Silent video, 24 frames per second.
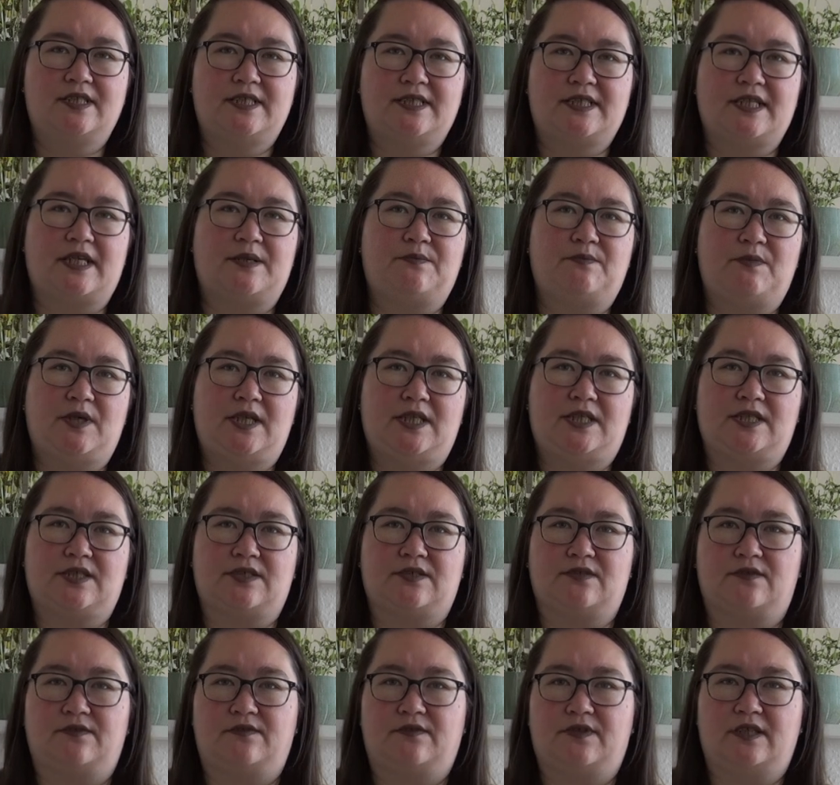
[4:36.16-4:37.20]
10
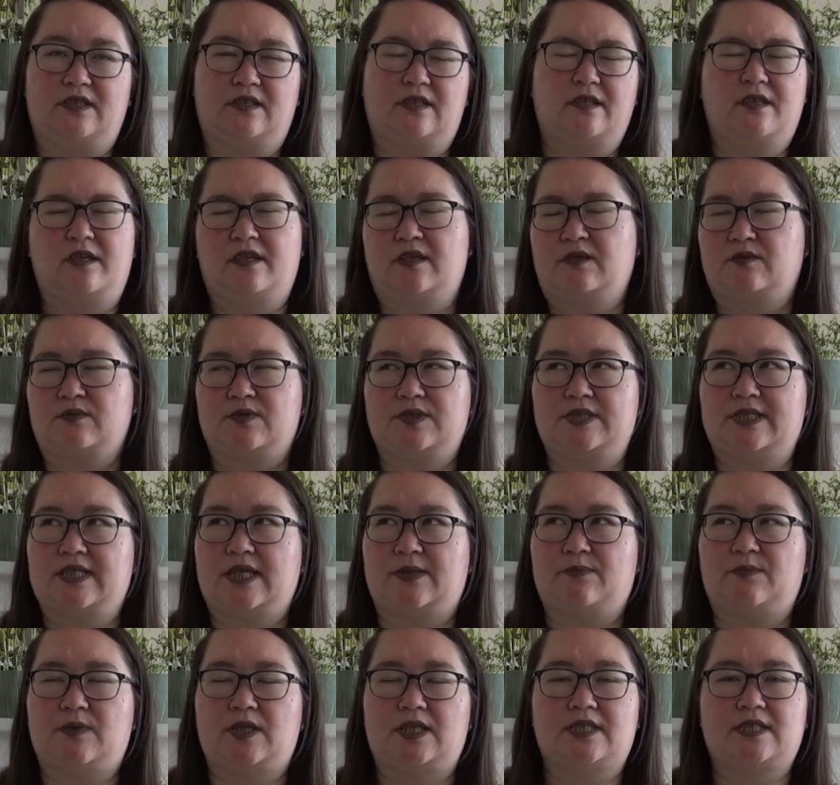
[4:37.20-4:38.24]
meters of it, I think it was
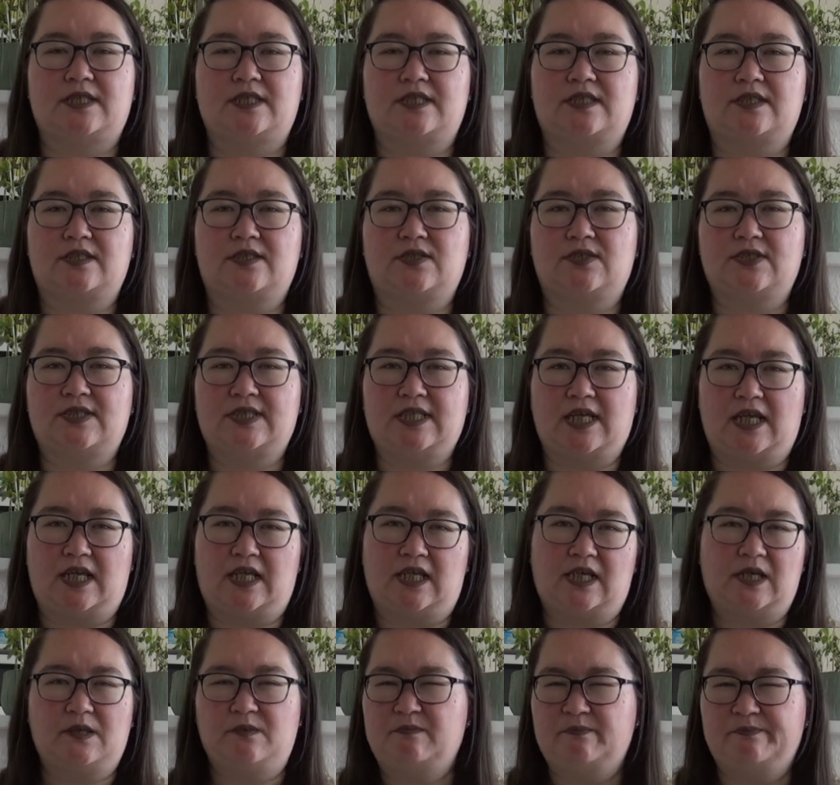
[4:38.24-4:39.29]
10 meters, to
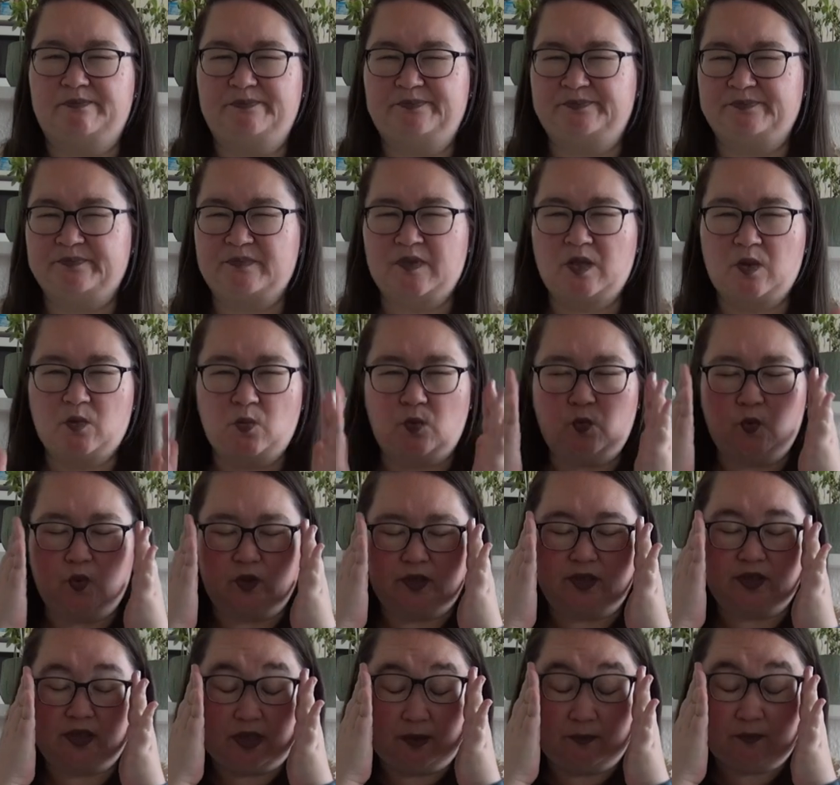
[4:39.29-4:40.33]
see
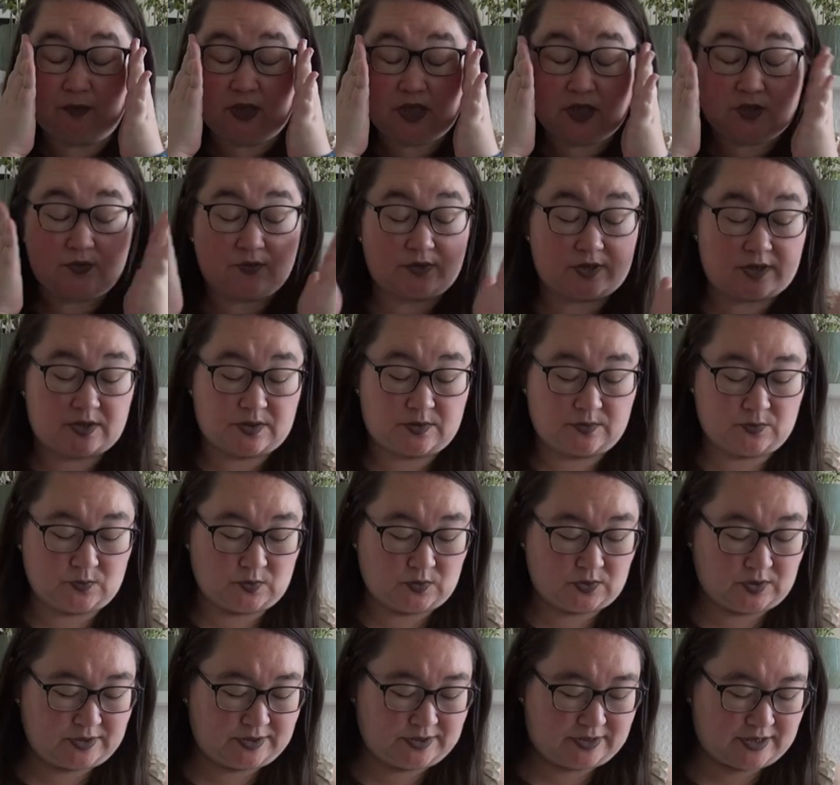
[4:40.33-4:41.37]
what the meterage
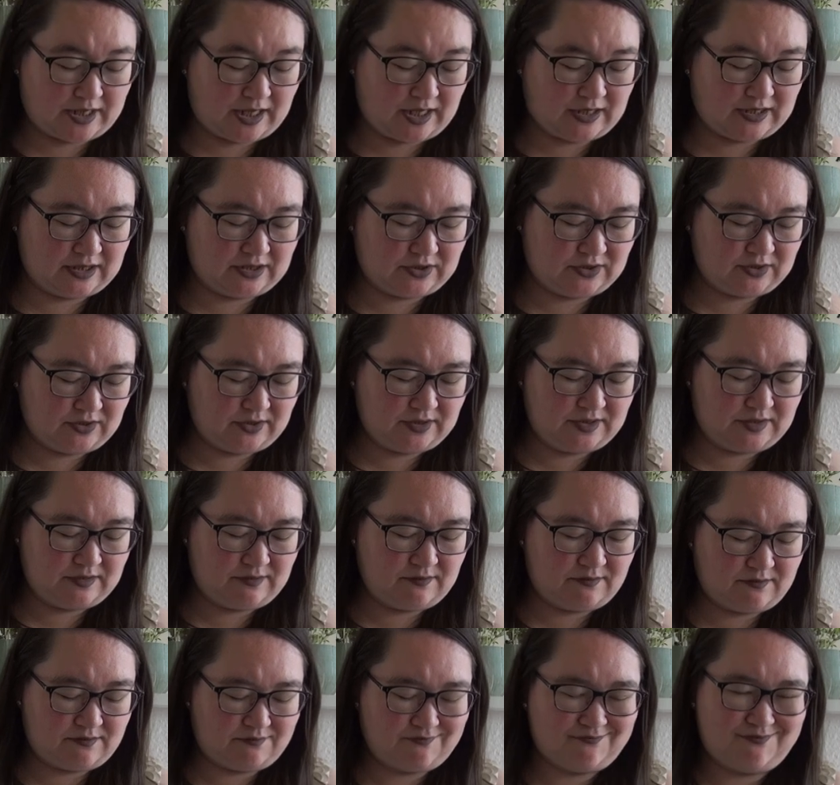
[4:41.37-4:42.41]
was, and it
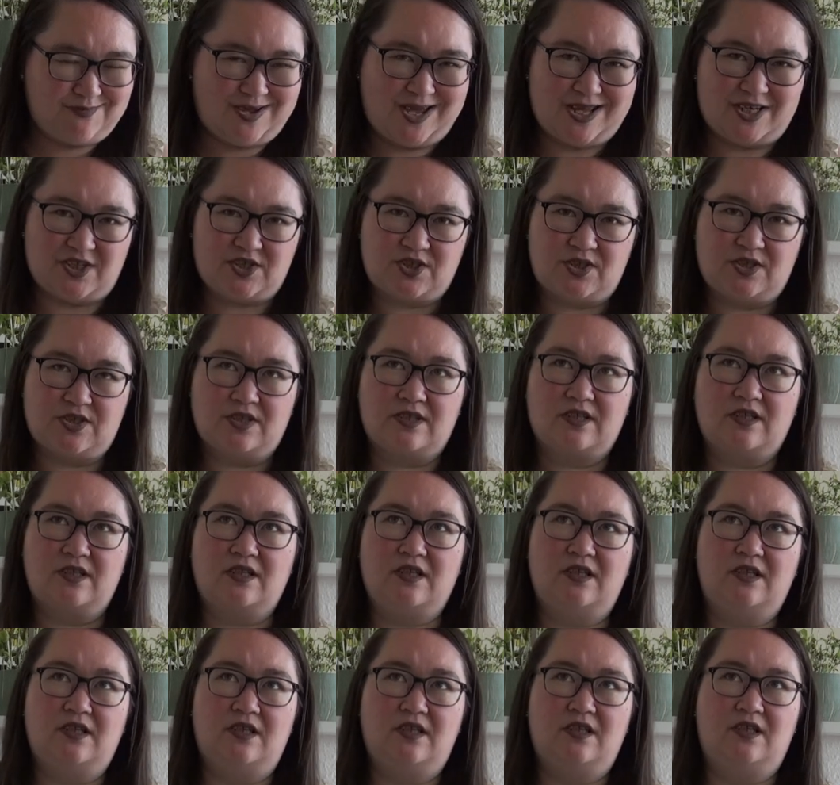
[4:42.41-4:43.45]
doesn't match
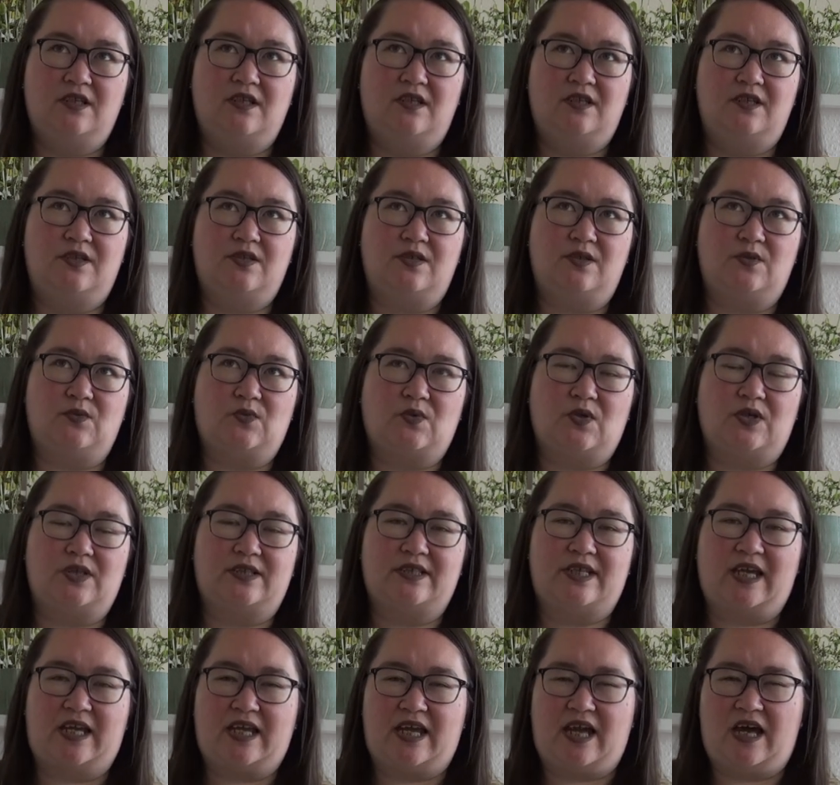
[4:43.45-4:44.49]
the
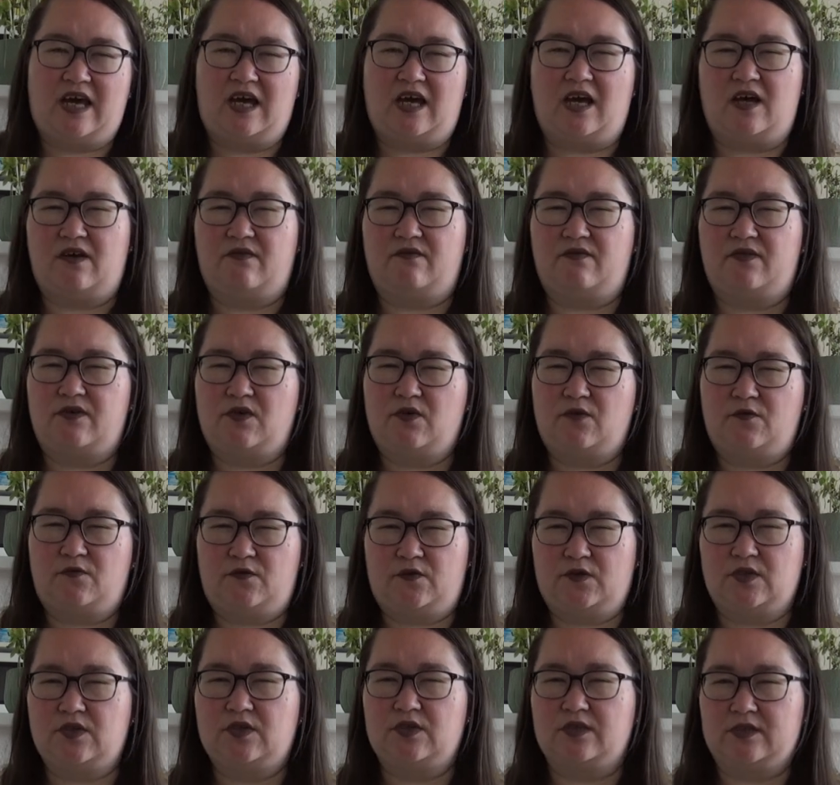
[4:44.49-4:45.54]
one they have
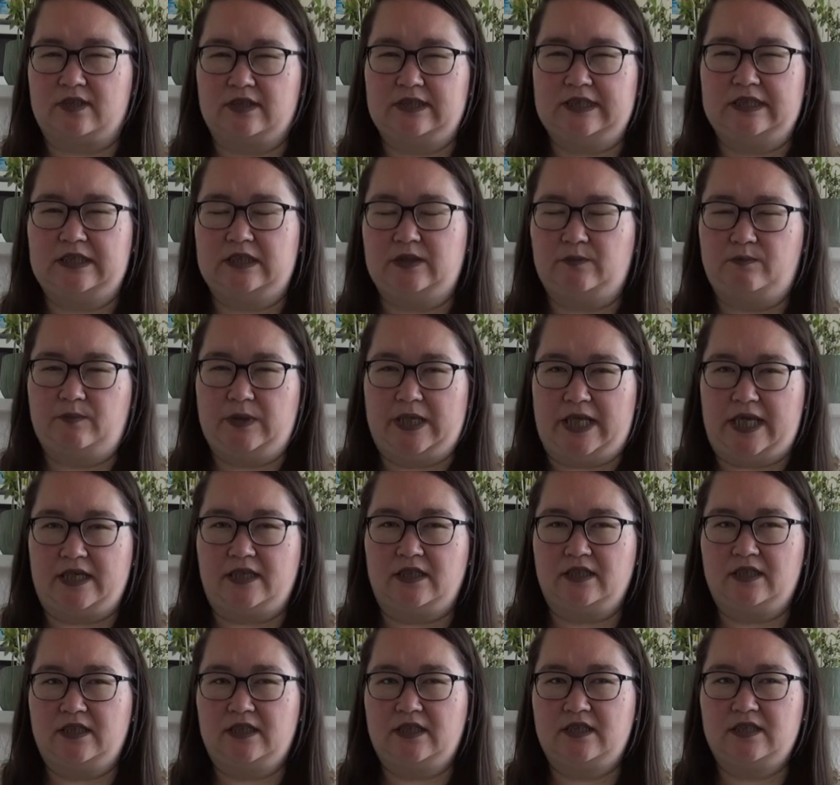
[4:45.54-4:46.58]
for cotton linen
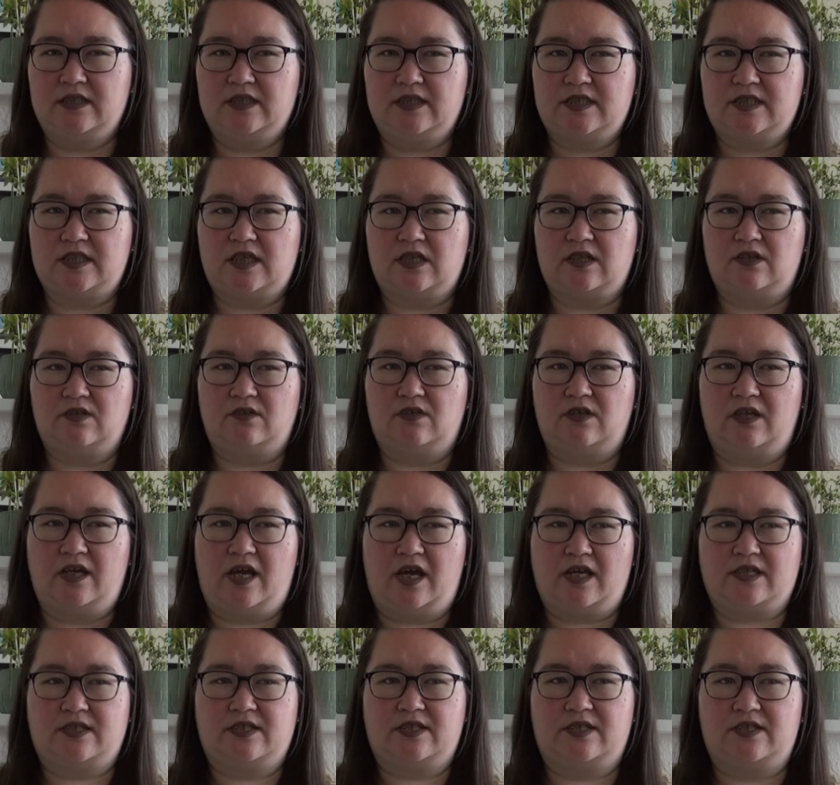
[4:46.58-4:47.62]
blend, so I
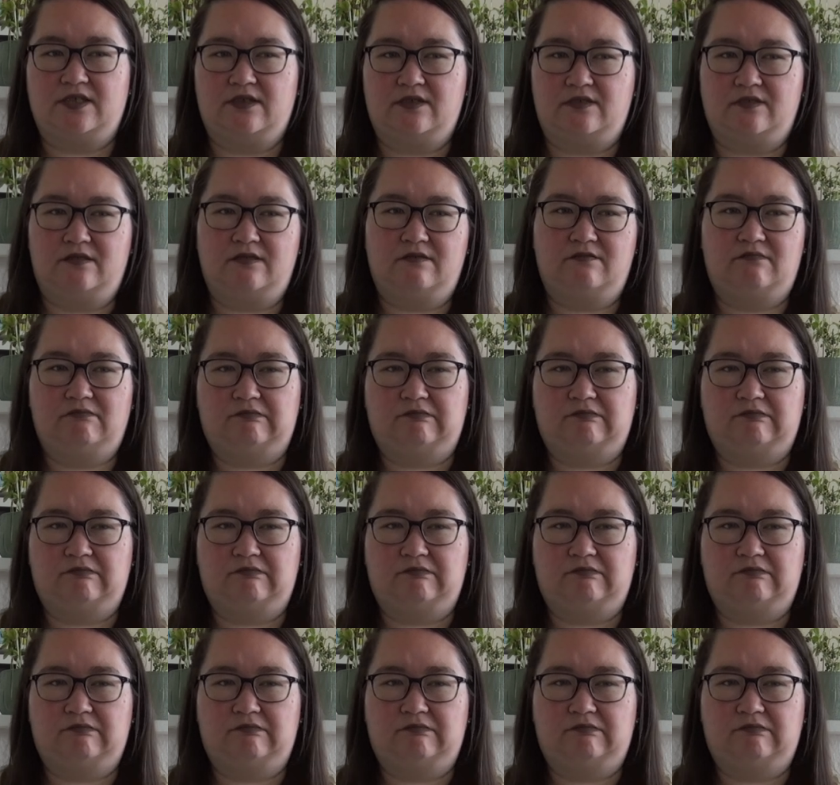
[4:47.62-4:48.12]
had to